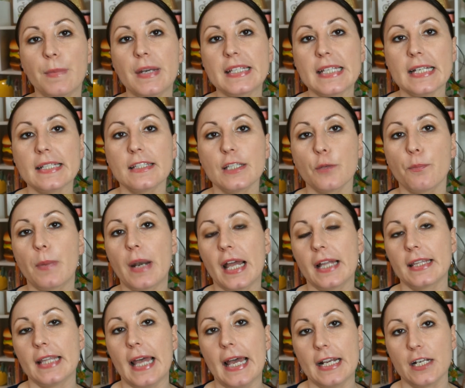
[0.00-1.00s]
Besides the
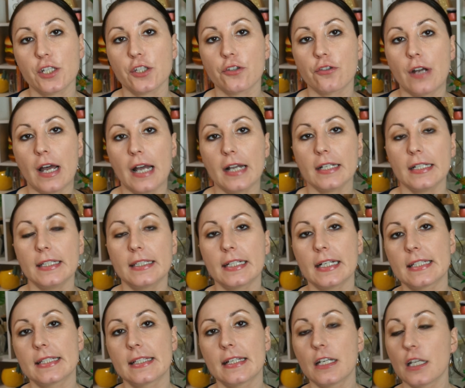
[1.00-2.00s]
plant extract, it
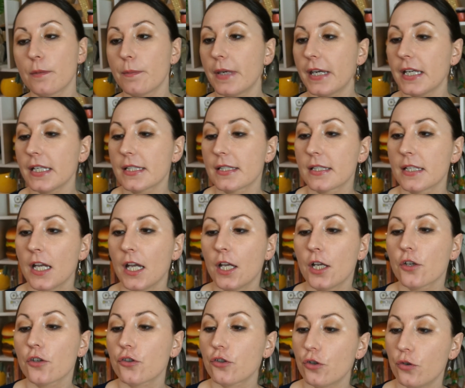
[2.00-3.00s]
has lipids,
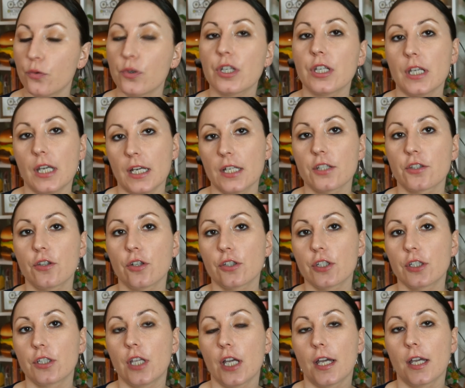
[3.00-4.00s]
so yes, those
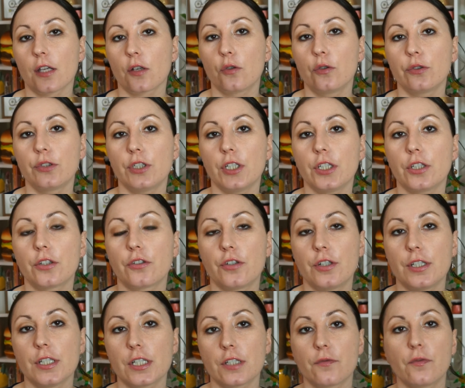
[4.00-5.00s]
are the good
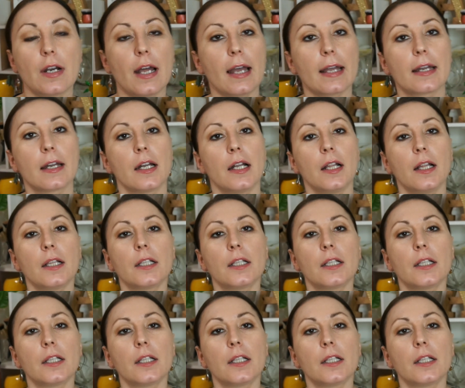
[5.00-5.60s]
ingredients for, like,